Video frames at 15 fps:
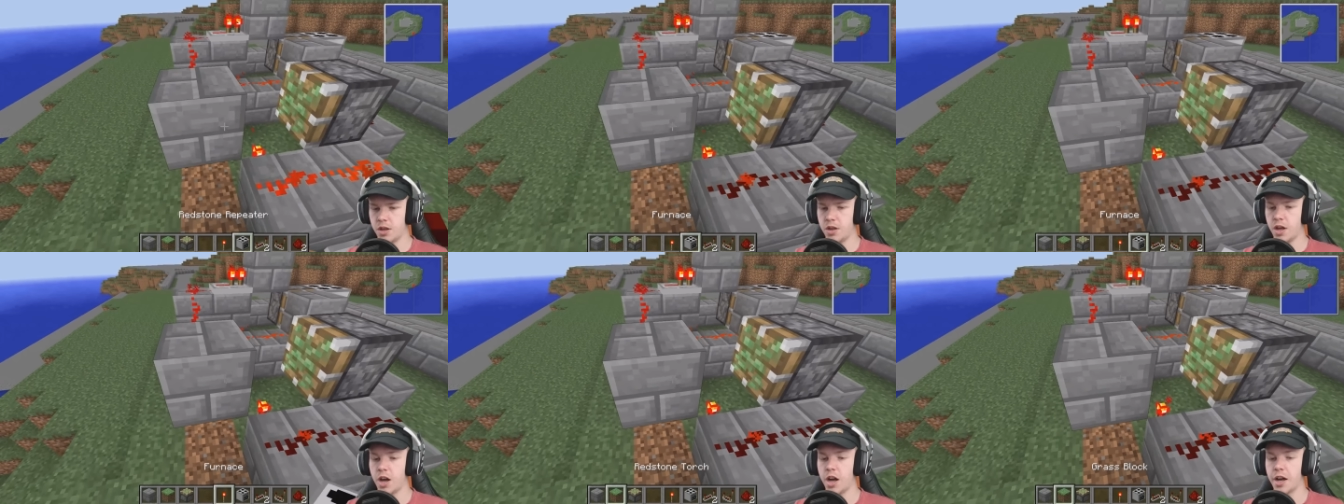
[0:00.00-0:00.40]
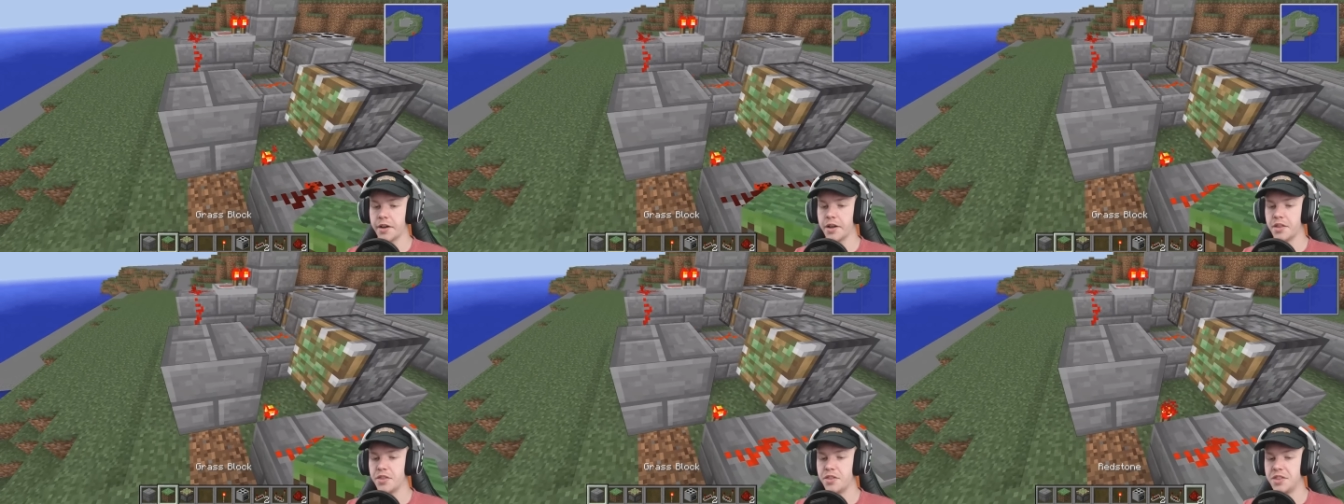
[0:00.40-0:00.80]
ah,
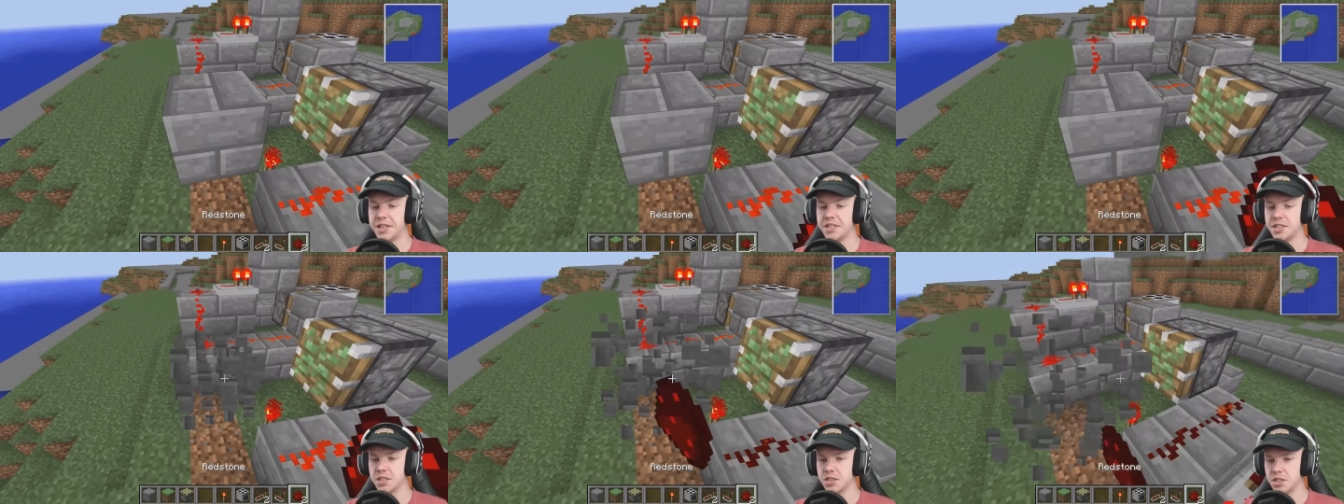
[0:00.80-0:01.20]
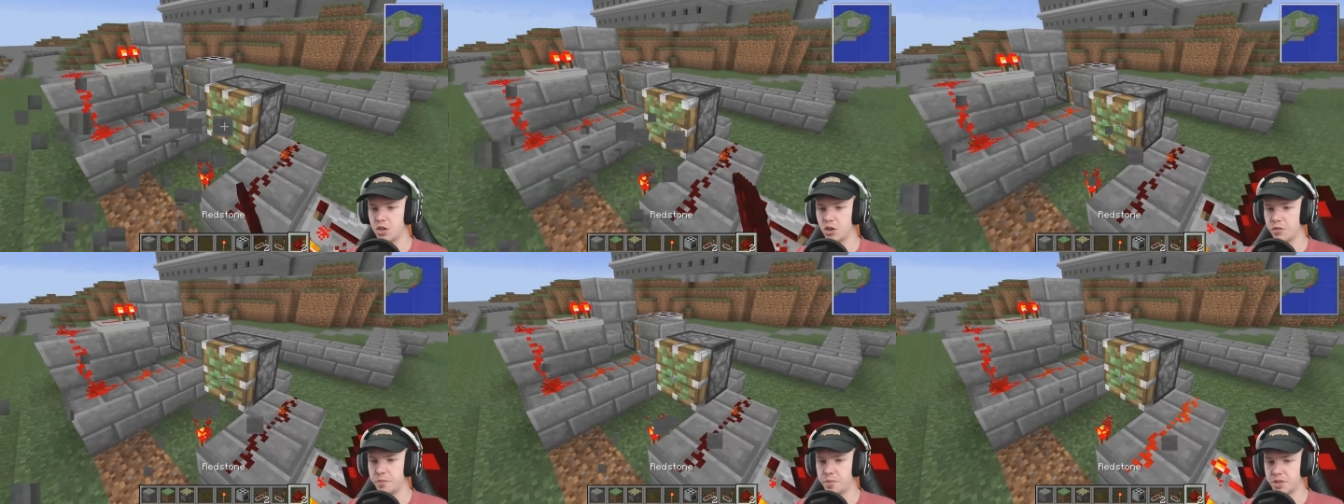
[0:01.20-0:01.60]
this is the
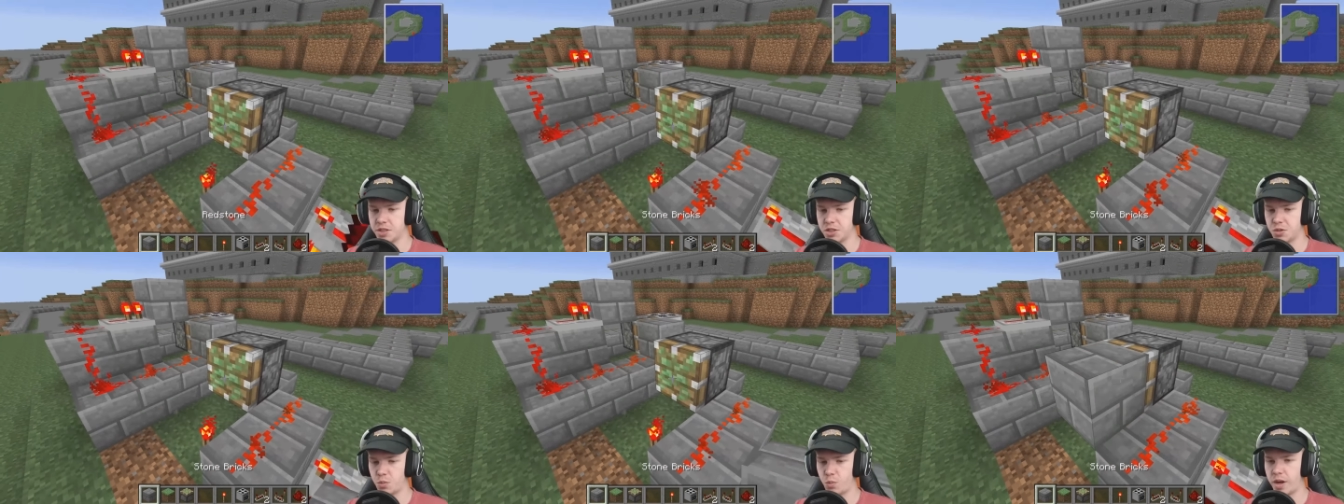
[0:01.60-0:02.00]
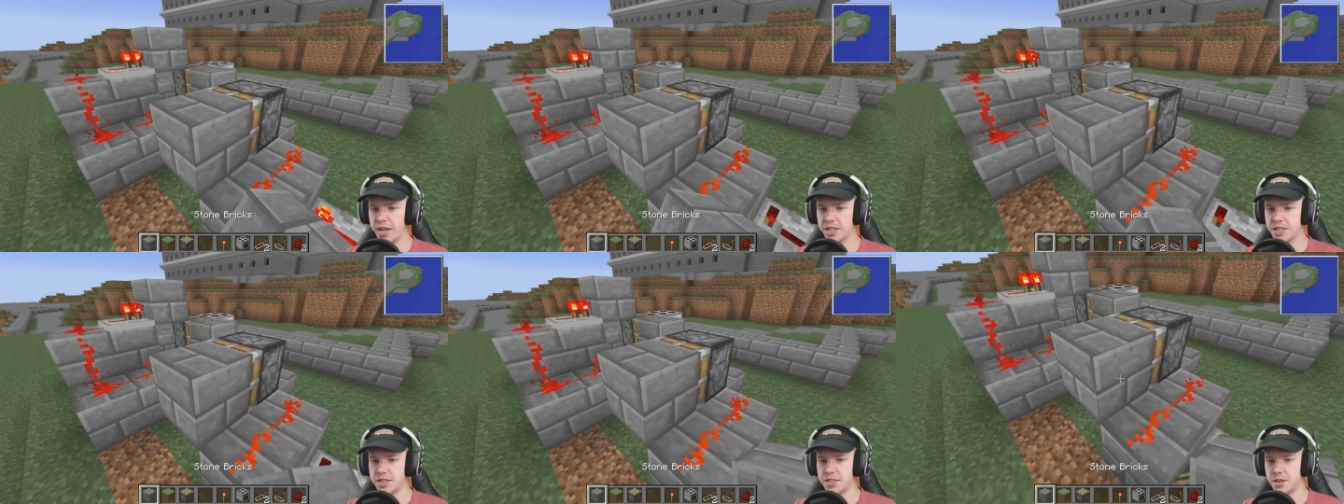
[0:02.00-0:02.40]
off position. When
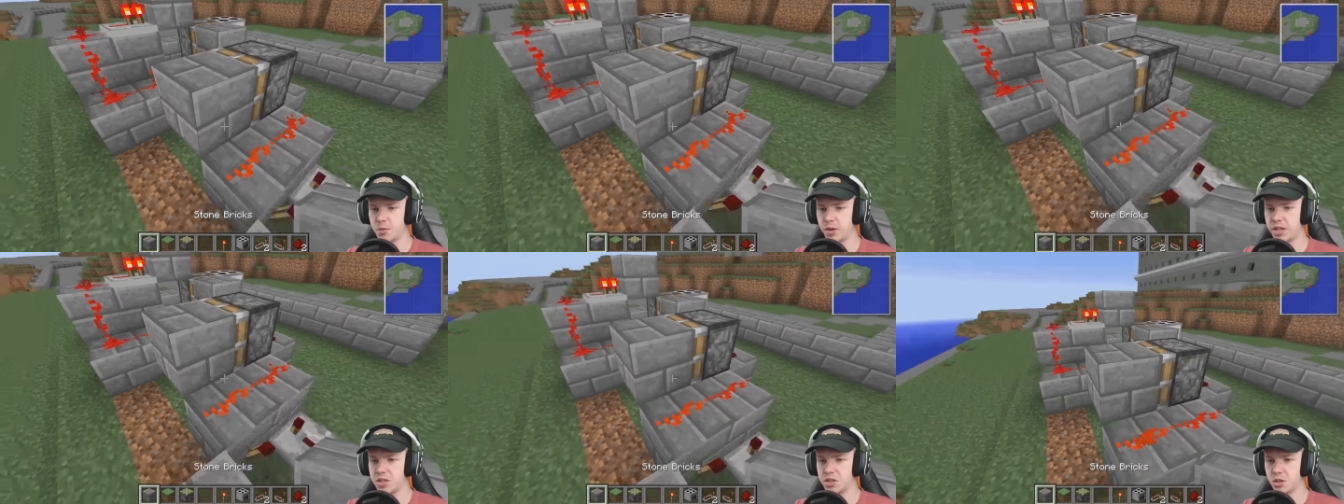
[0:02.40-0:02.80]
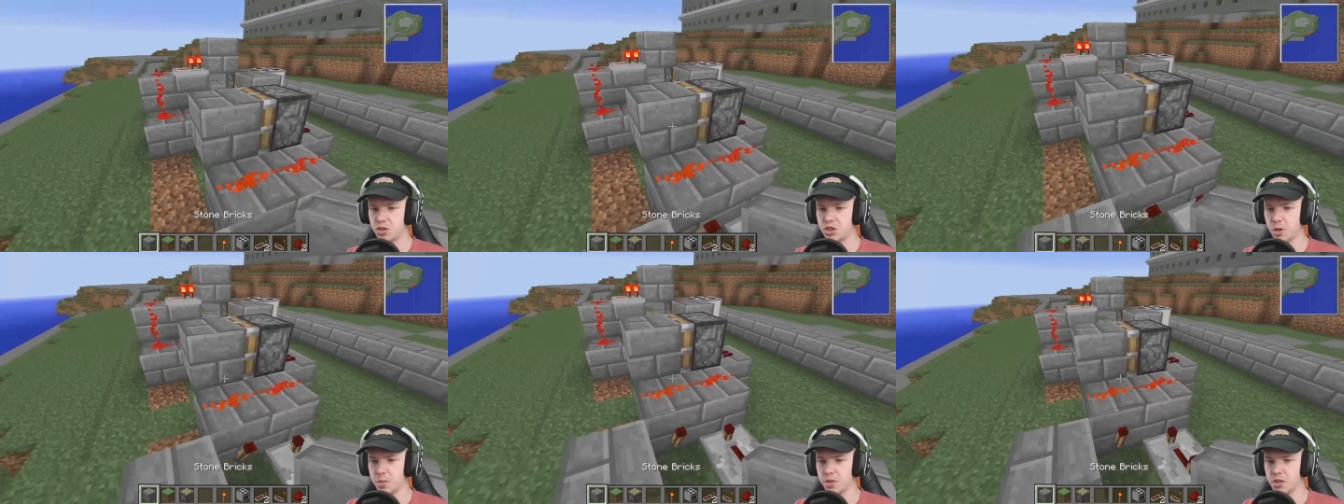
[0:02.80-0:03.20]
it's when it's on
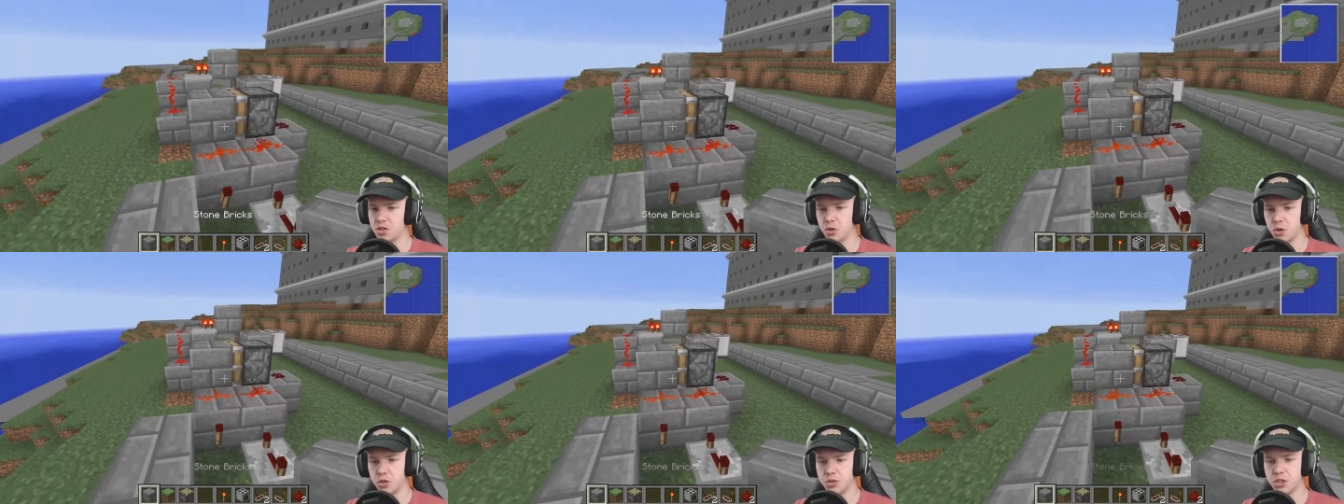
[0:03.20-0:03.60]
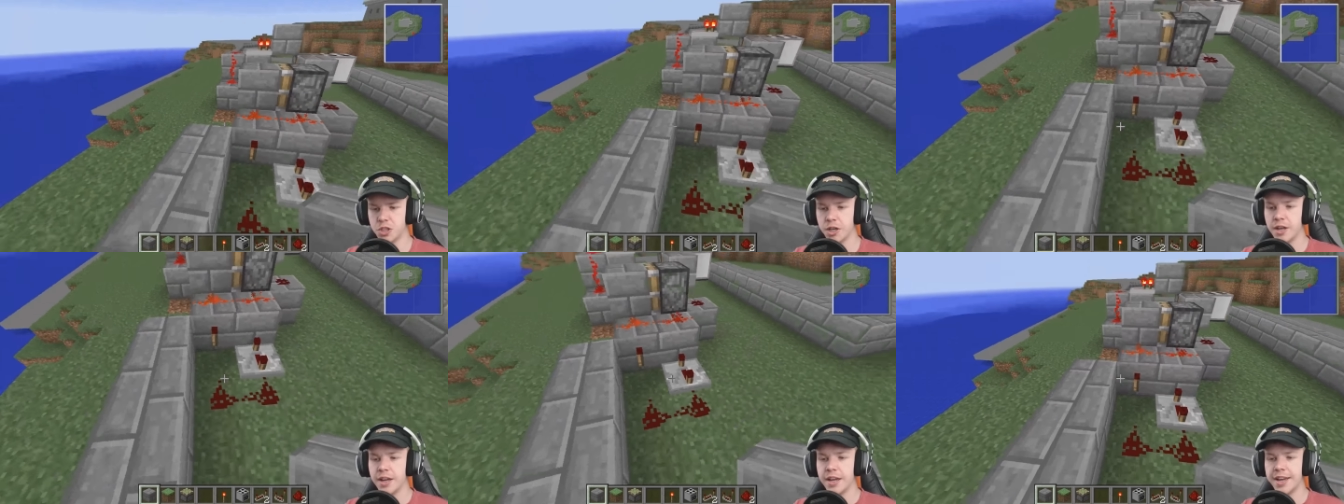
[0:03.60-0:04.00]
top of the torch,
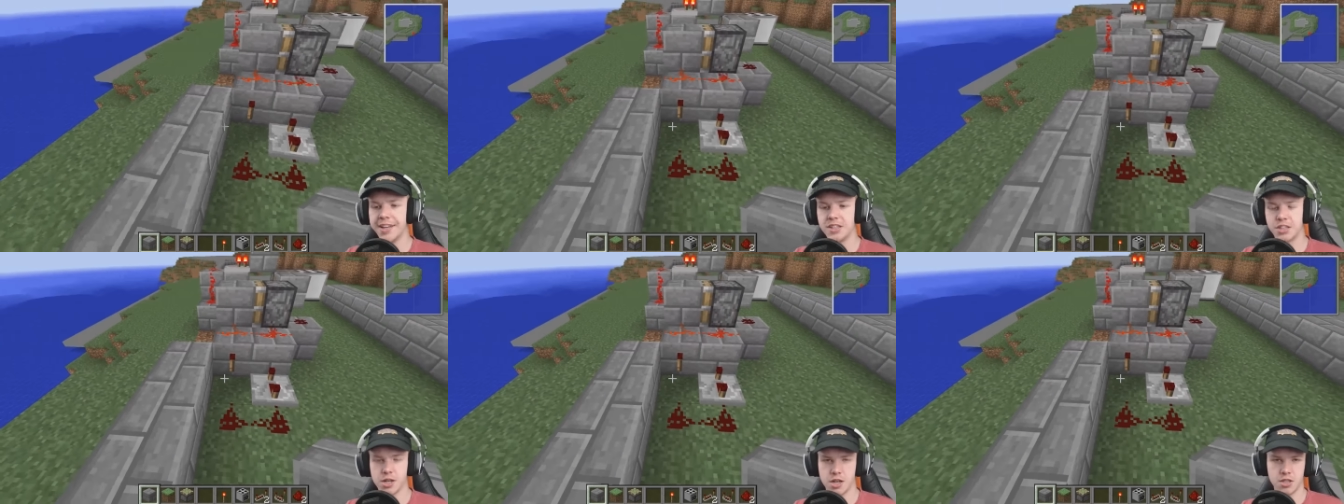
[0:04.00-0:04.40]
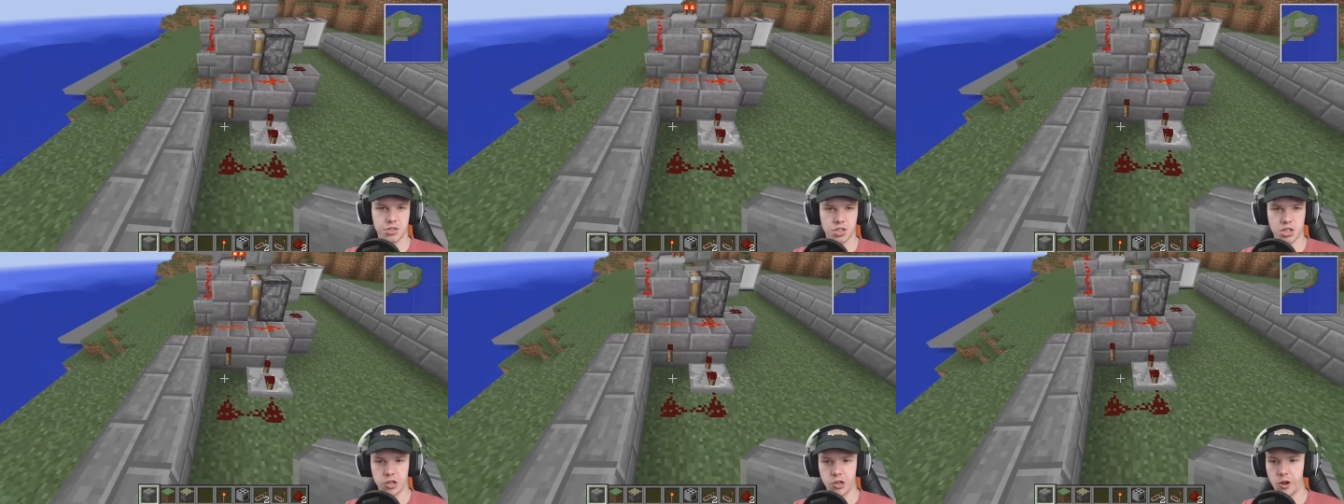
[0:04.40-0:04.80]
it turns
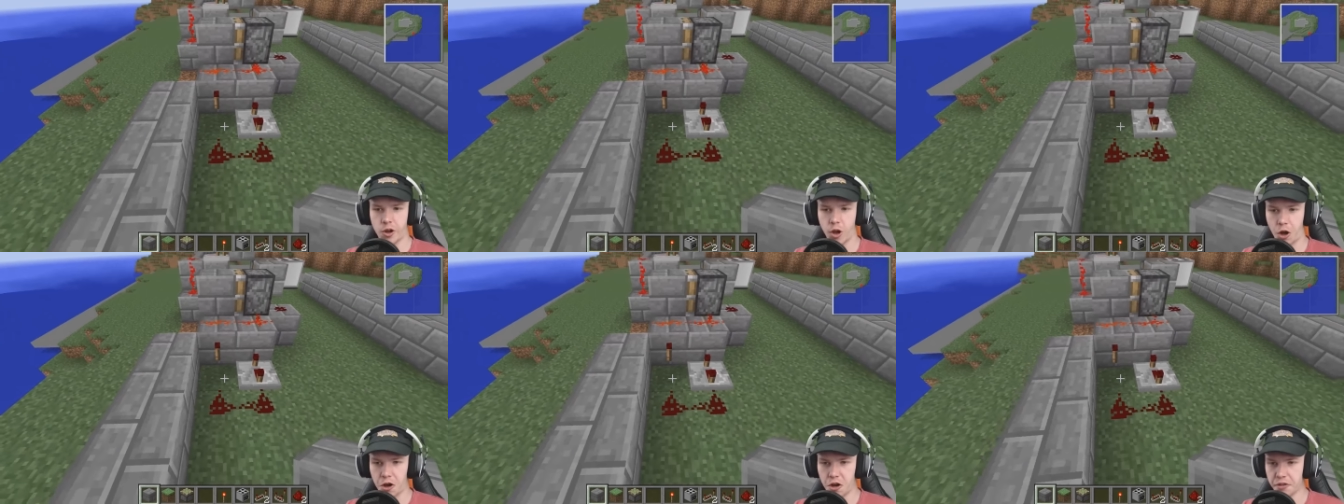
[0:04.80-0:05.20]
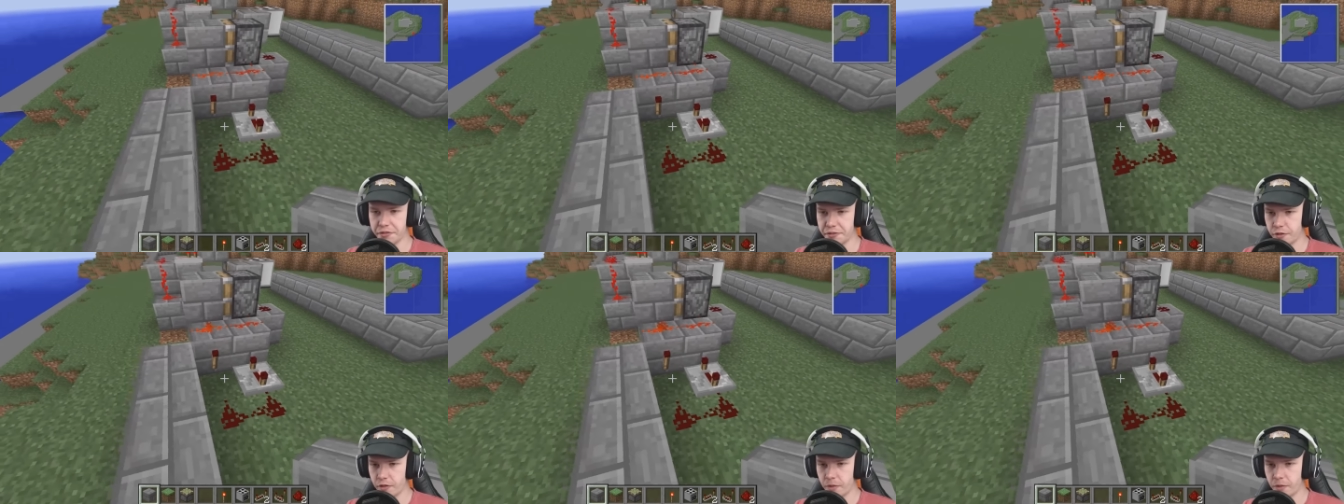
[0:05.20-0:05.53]
the clock off.